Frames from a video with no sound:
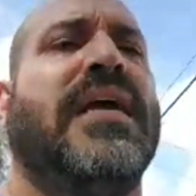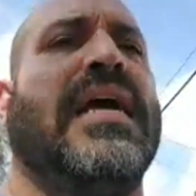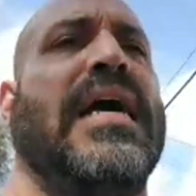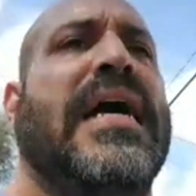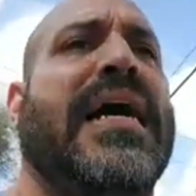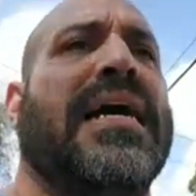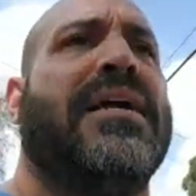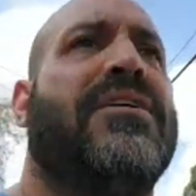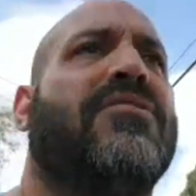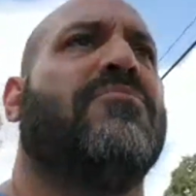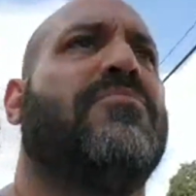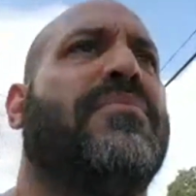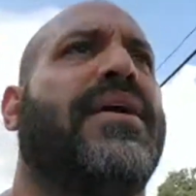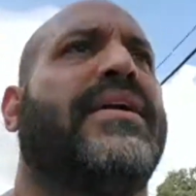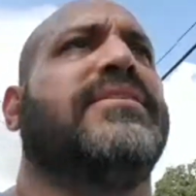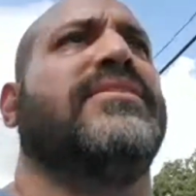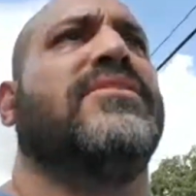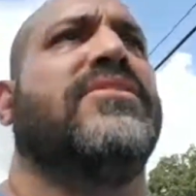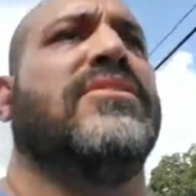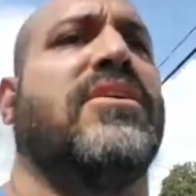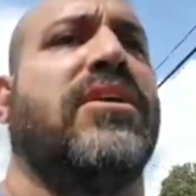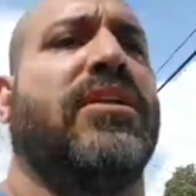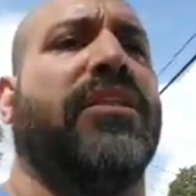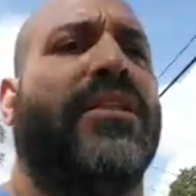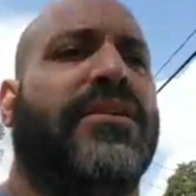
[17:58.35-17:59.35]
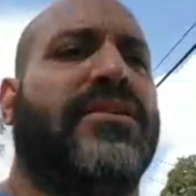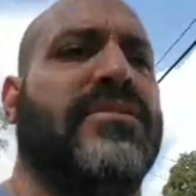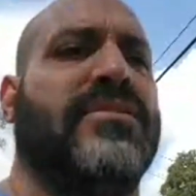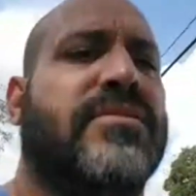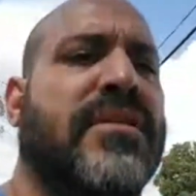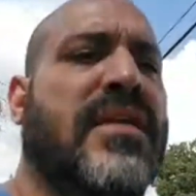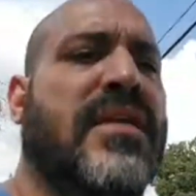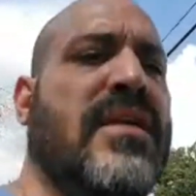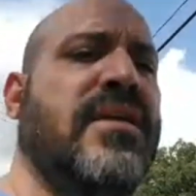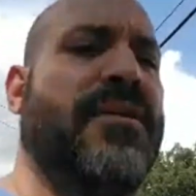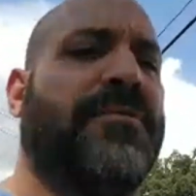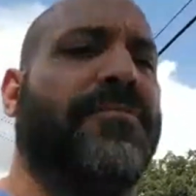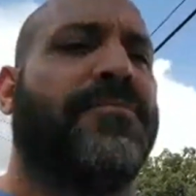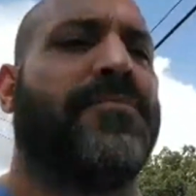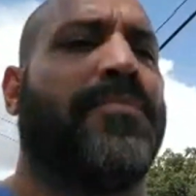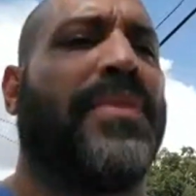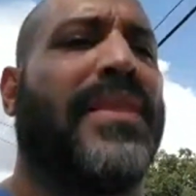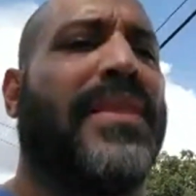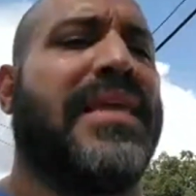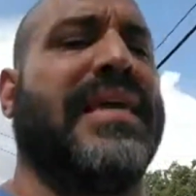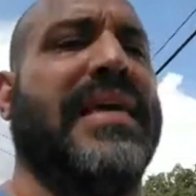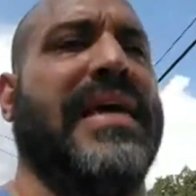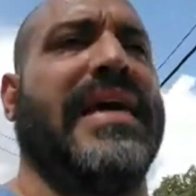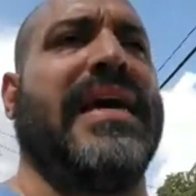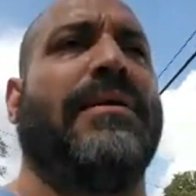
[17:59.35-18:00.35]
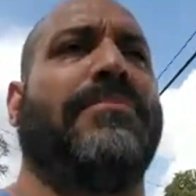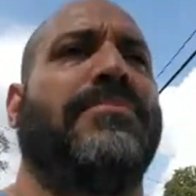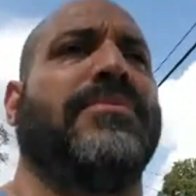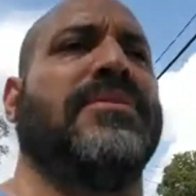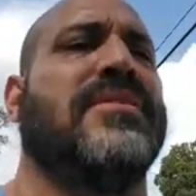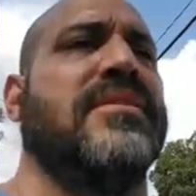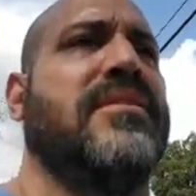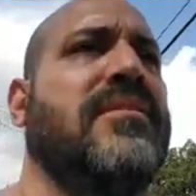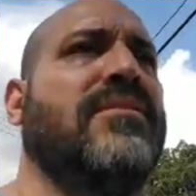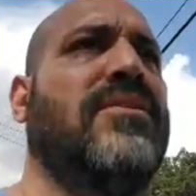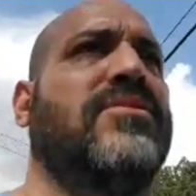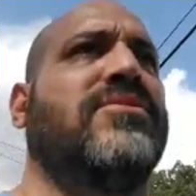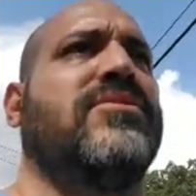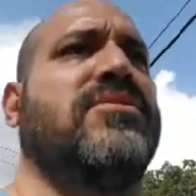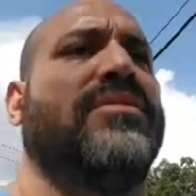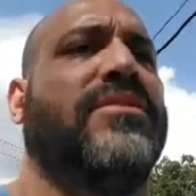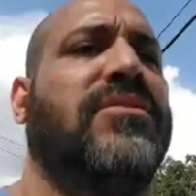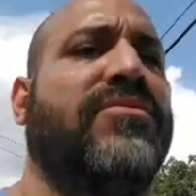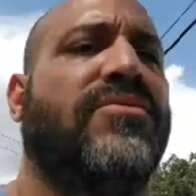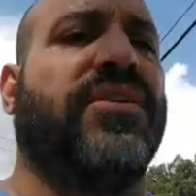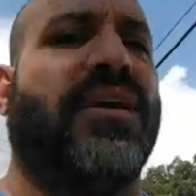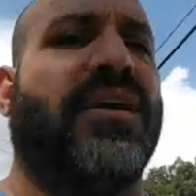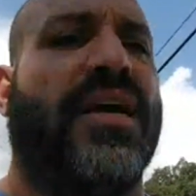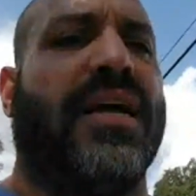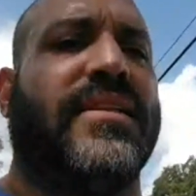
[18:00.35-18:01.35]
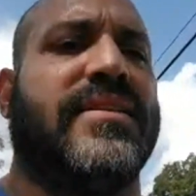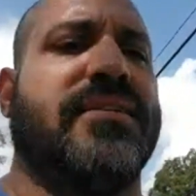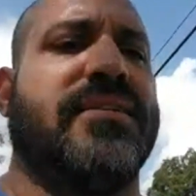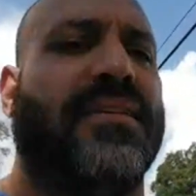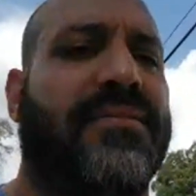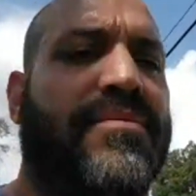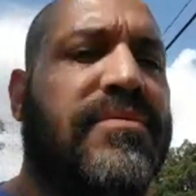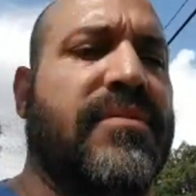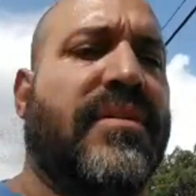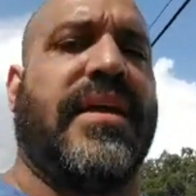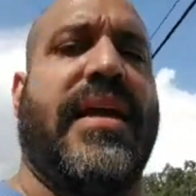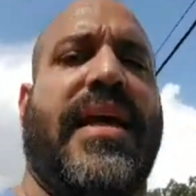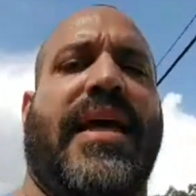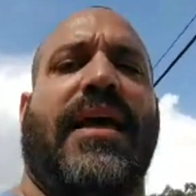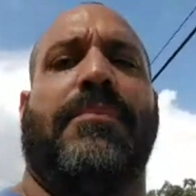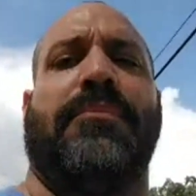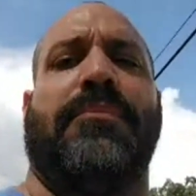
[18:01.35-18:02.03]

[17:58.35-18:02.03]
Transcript: Iron Man is a clone. Cap is an alternate reality. Cap.